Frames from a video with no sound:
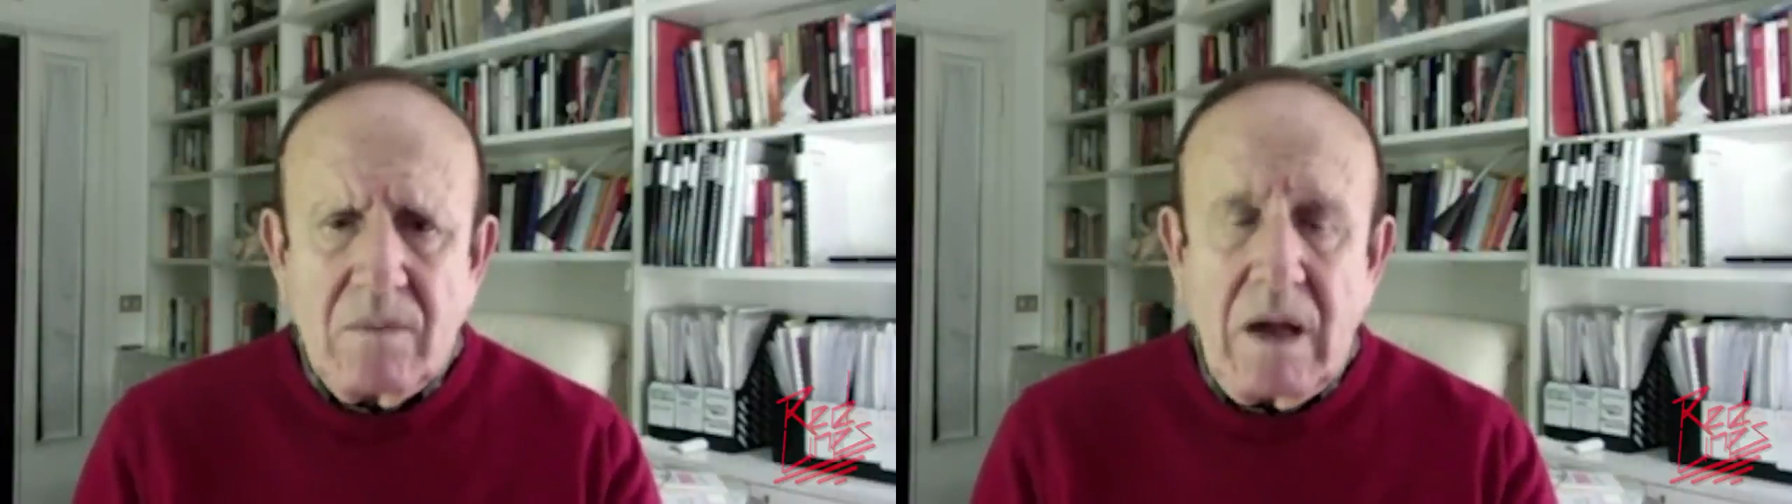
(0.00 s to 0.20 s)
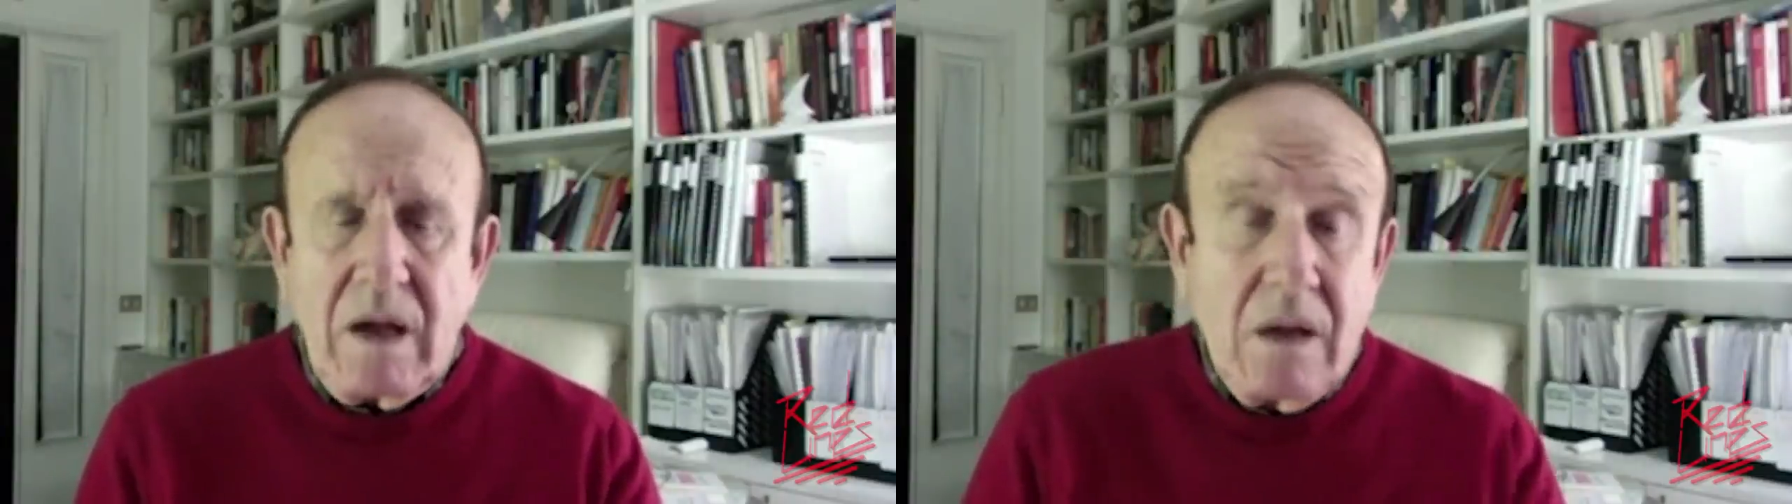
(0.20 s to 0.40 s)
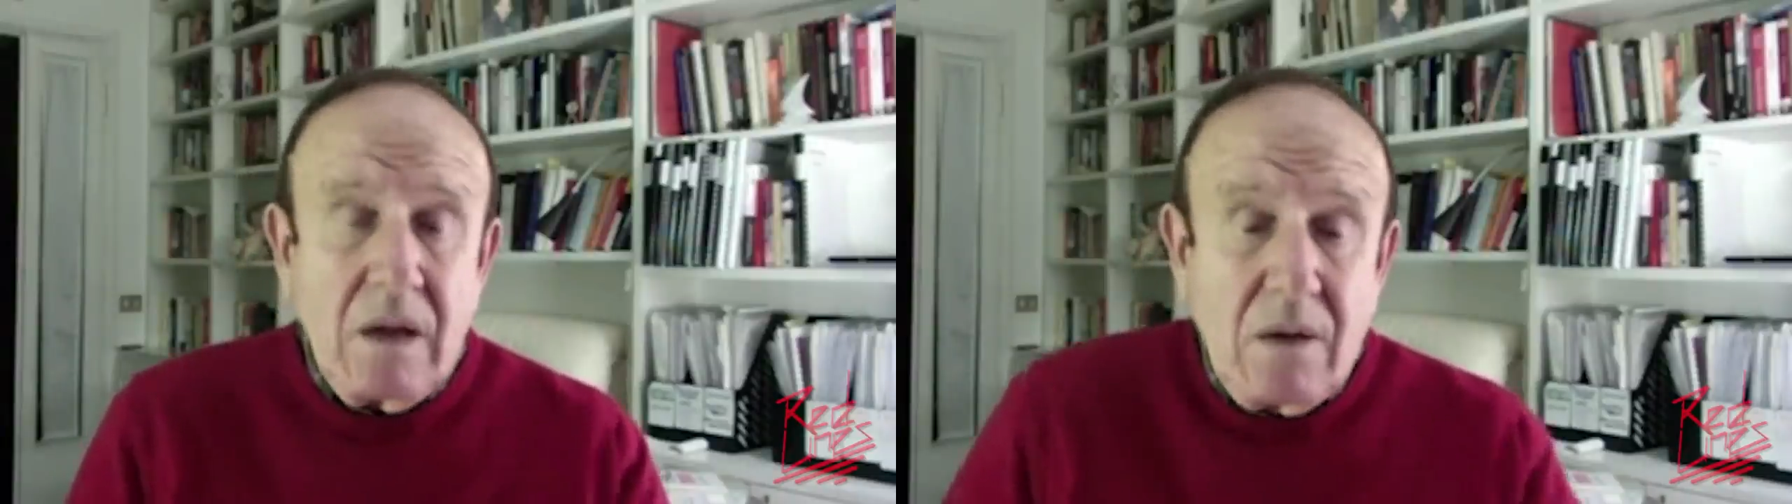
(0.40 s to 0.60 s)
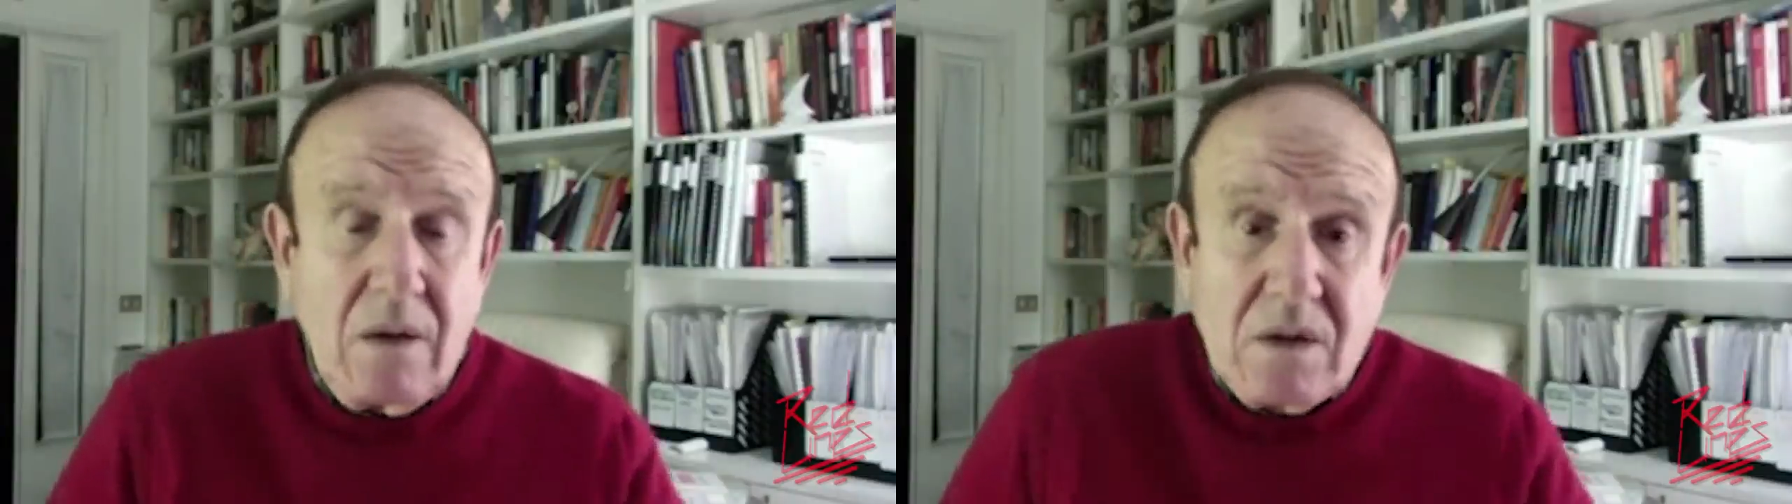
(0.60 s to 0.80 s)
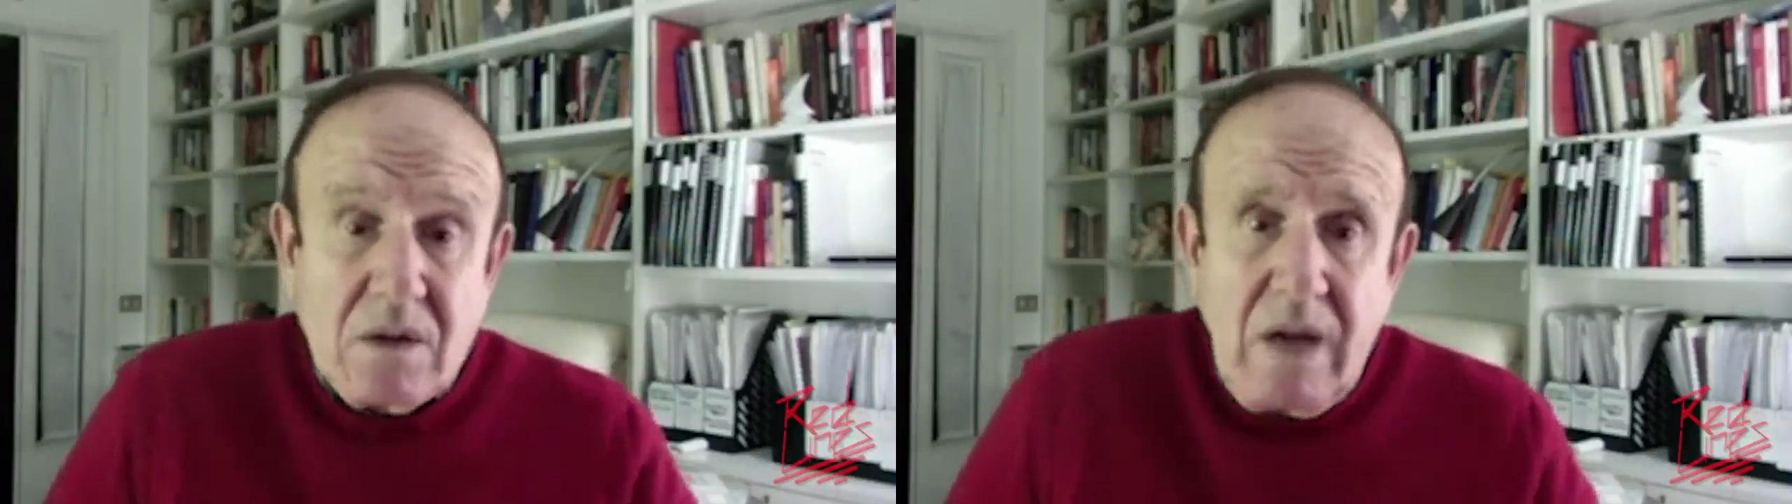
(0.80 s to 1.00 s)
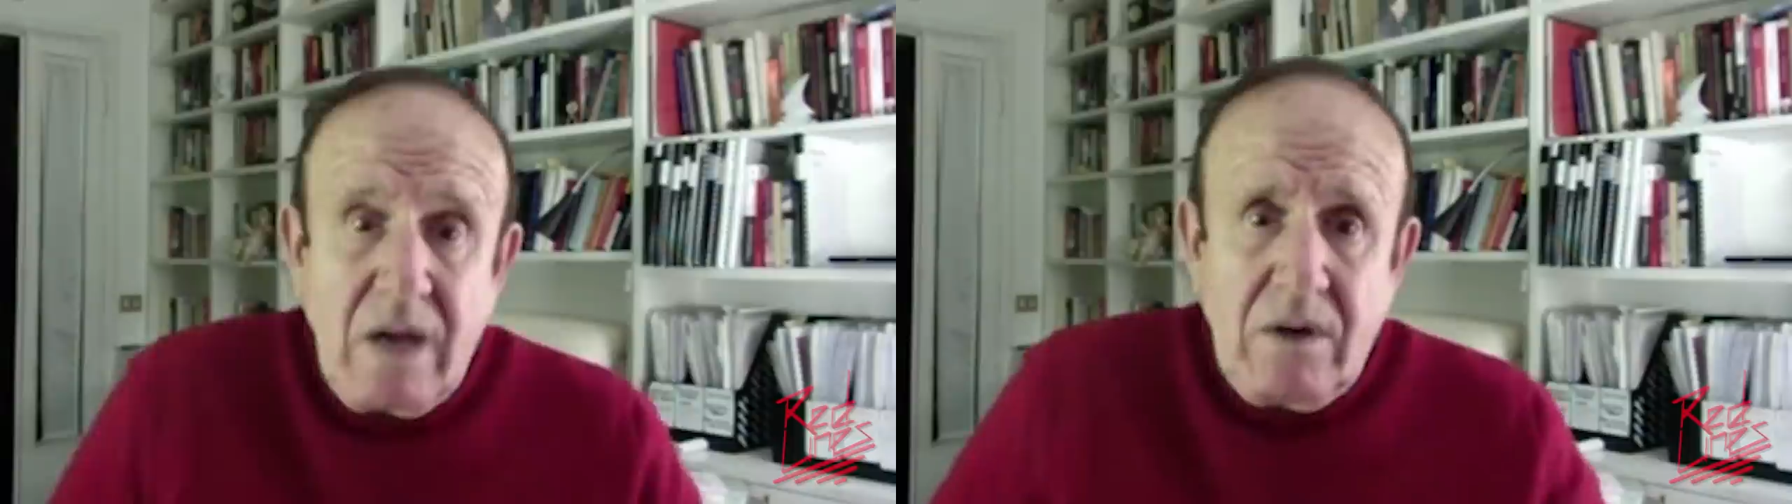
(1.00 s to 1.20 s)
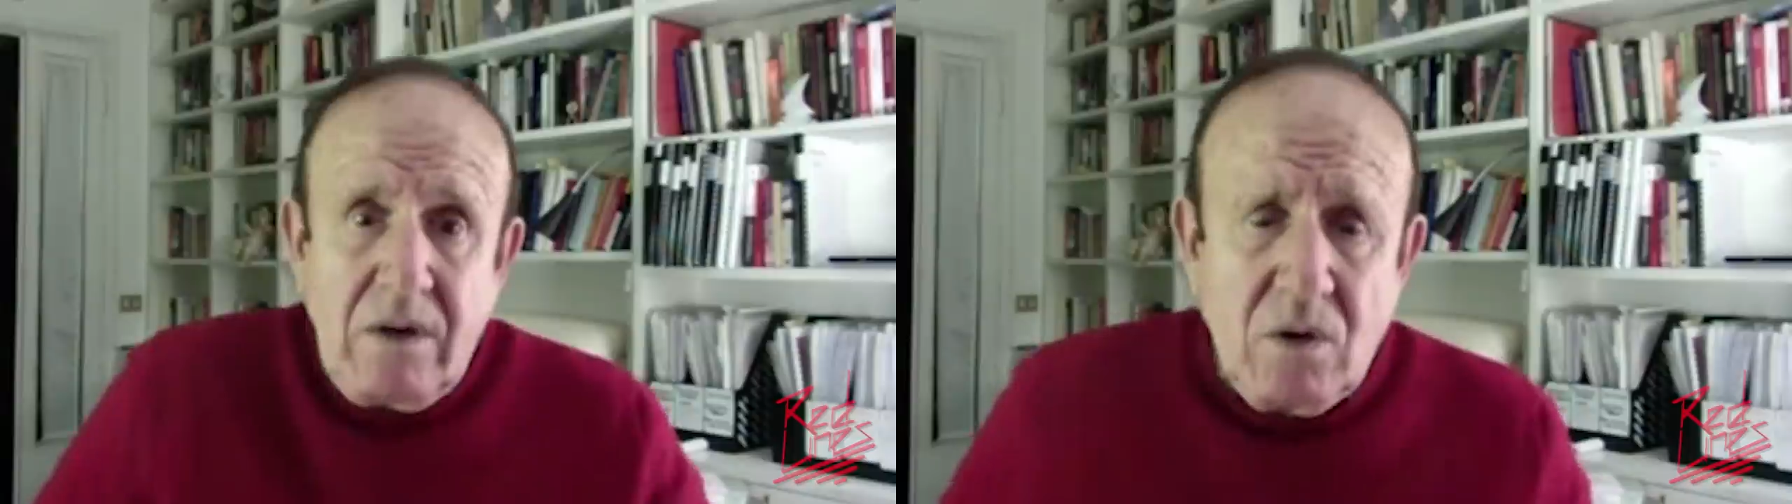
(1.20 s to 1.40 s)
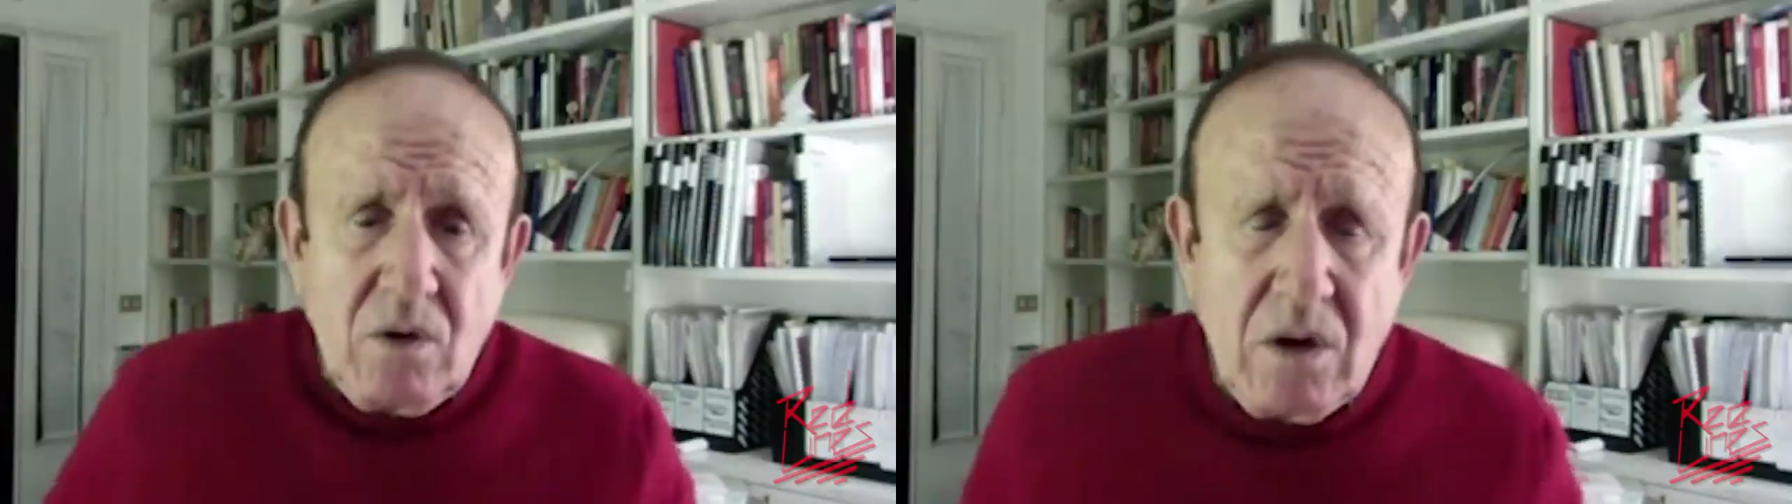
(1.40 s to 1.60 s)
And I would say
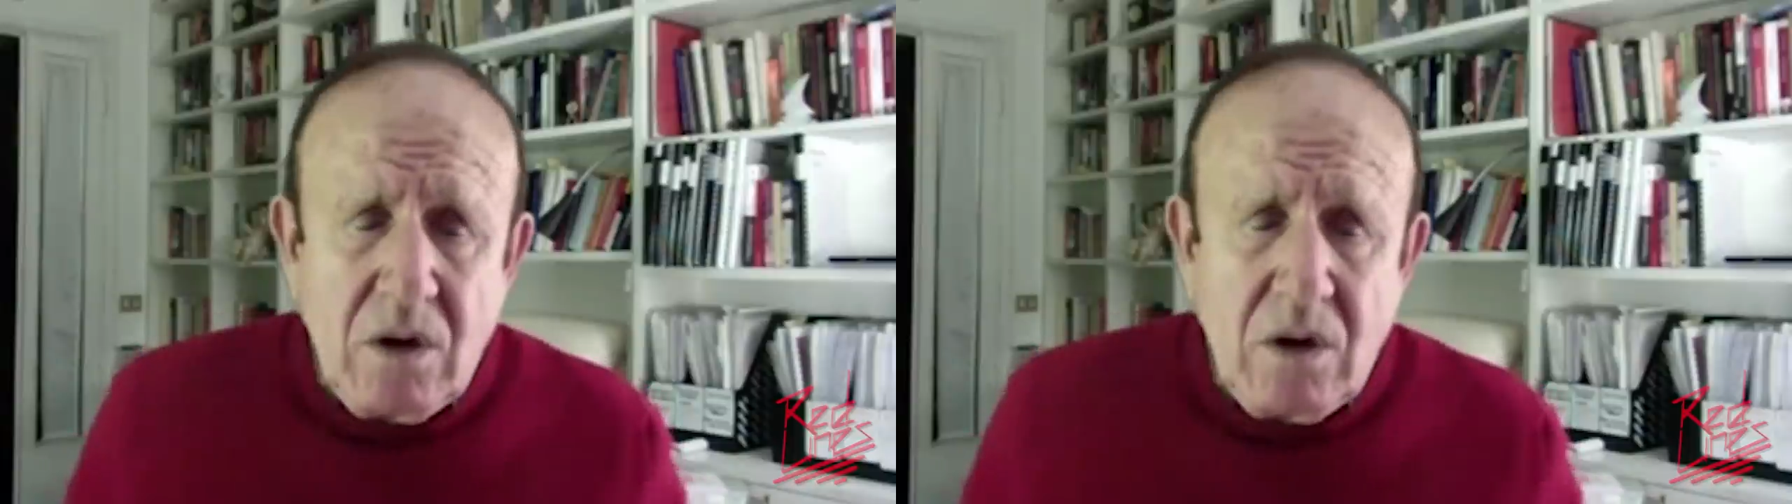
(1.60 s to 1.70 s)
everybody